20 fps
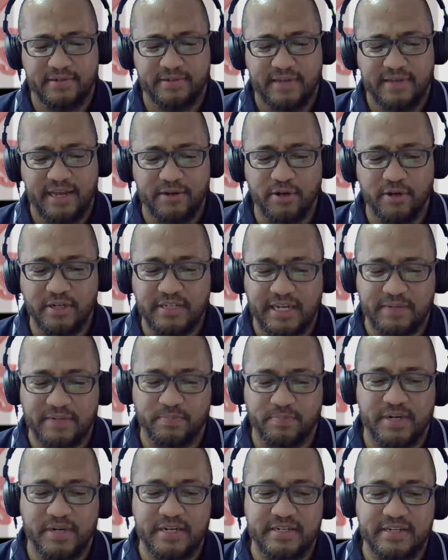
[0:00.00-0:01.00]
and not like
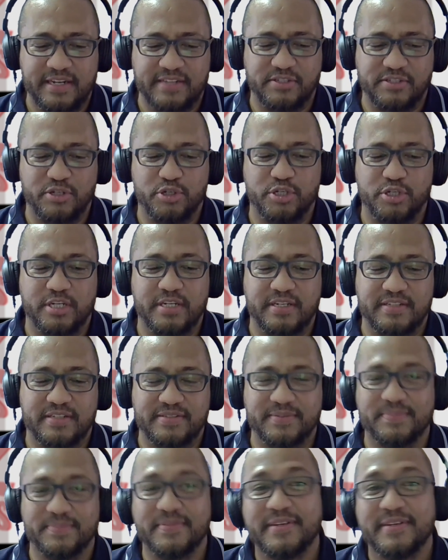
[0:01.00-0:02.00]
print as
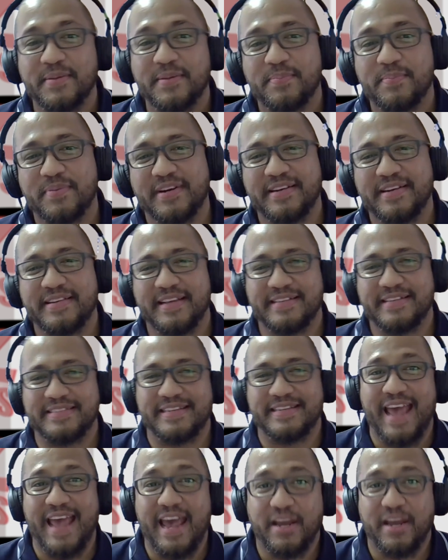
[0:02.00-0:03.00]
in
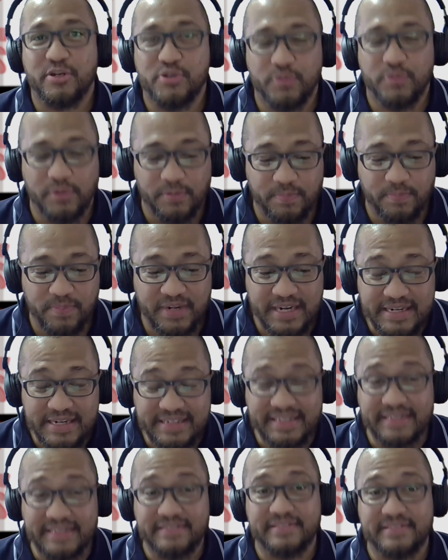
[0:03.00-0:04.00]
actual
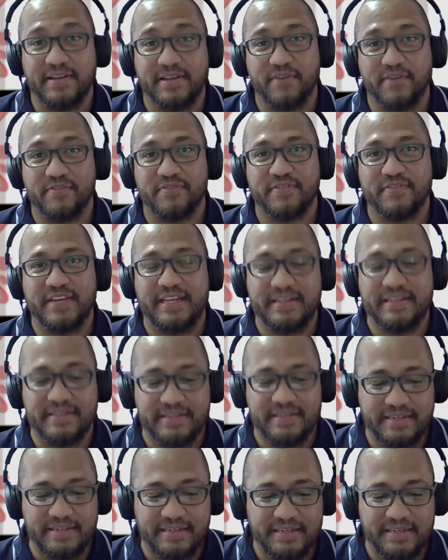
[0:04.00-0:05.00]
printings in
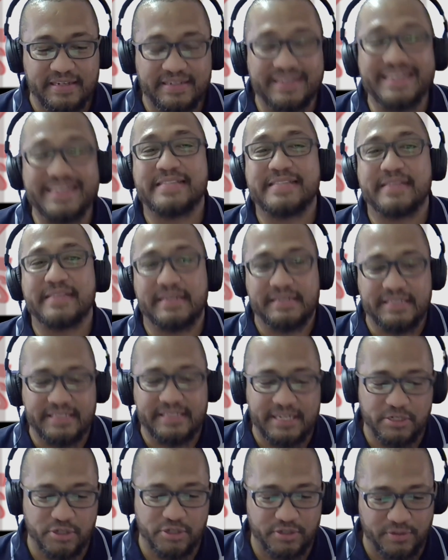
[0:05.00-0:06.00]
the increasingly
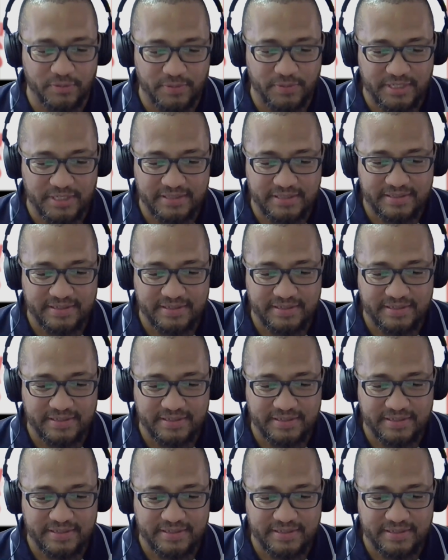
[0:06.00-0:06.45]
digital world.